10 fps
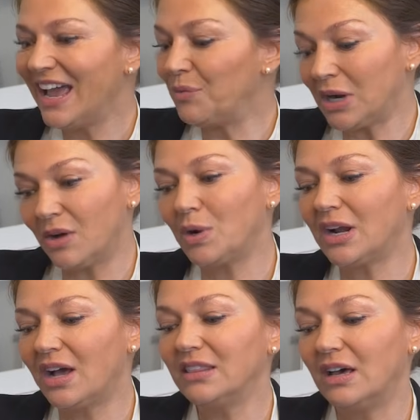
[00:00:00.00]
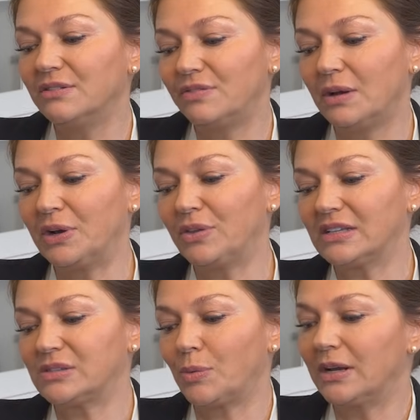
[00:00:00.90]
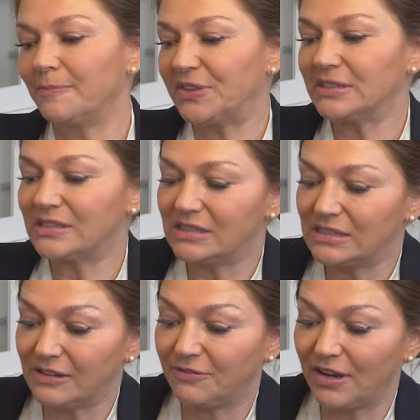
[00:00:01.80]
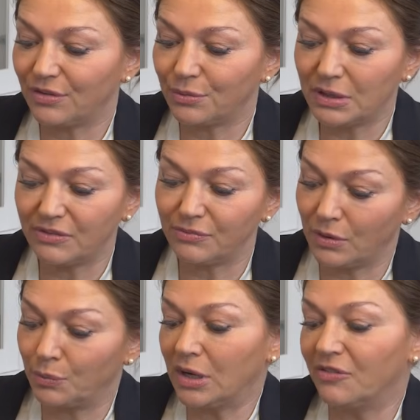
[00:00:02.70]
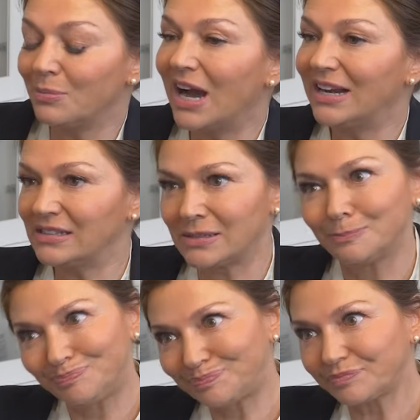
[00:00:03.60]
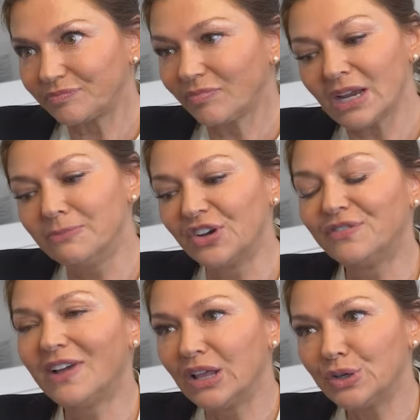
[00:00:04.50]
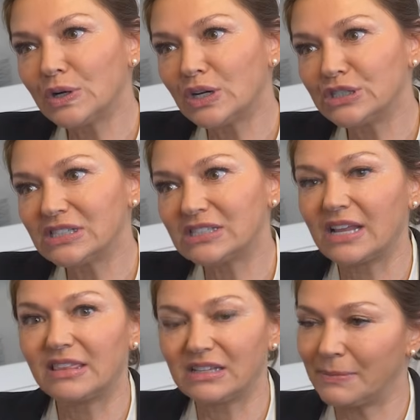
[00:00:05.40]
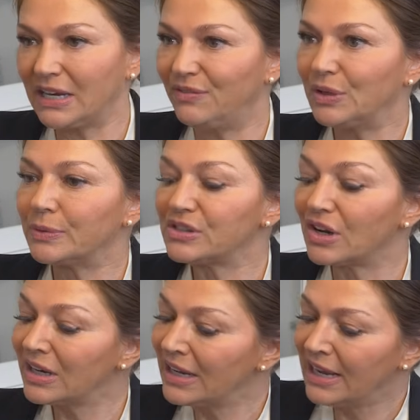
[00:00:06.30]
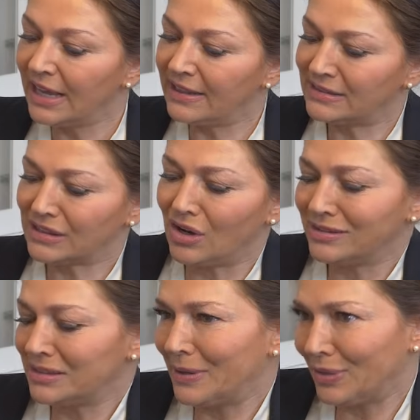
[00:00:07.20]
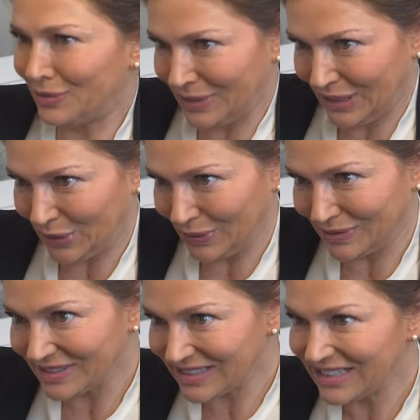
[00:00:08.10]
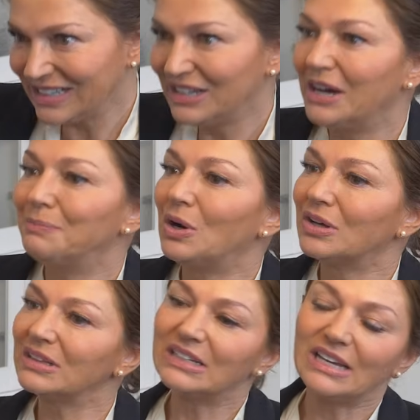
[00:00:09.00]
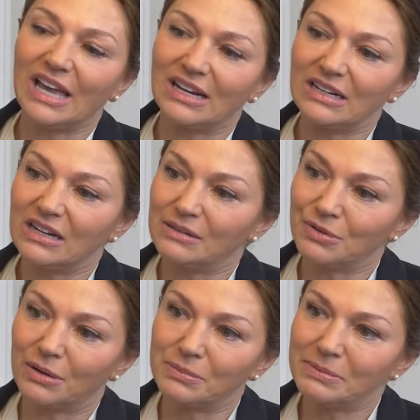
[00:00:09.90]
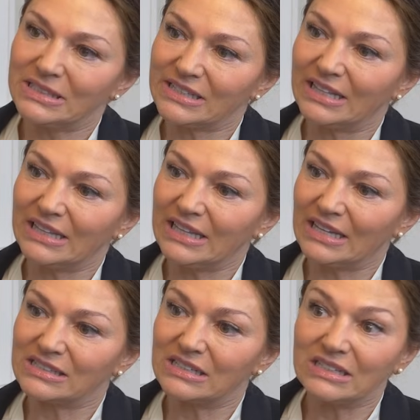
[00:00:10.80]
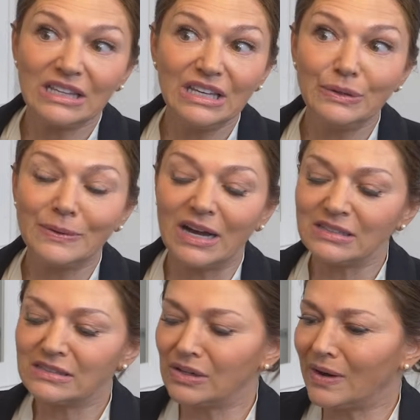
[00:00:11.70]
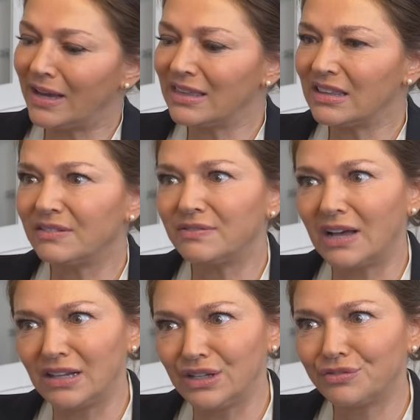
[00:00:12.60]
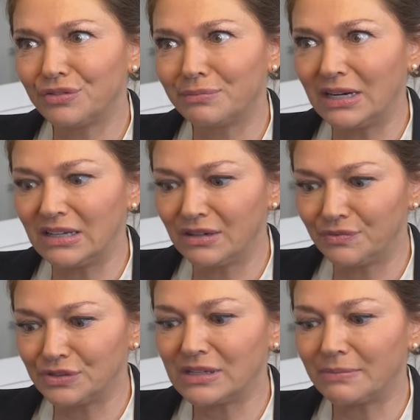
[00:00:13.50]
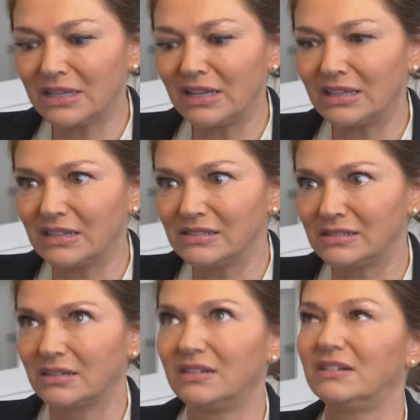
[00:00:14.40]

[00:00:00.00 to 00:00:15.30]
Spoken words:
And what I love about this one, because this is a favorite one of mine, is I'm very value conscious, and I think many viewers are, and this costs about $30 a bottle in Canada and probably slightly less in the US. So I think the value for money for something like this